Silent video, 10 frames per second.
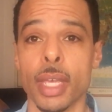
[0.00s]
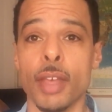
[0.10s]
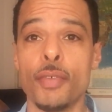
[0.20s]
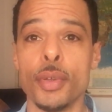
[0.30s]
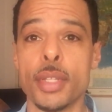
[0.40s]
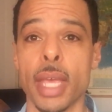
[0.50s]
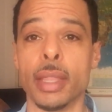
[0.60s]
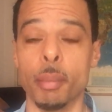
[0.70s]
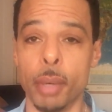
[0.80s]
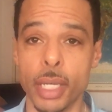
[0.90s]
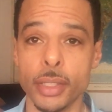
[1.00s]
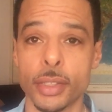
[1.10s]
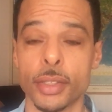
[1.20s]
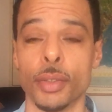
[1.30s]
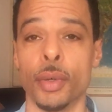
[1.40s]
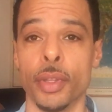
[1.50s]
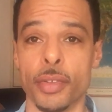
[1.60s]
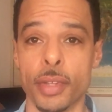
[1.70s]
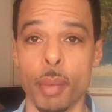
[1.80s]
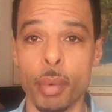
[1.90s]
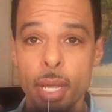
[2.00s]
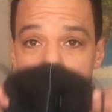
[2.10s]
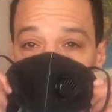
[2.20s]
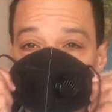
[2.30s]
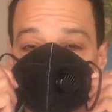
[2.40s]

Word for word: If you take the bus or the subway,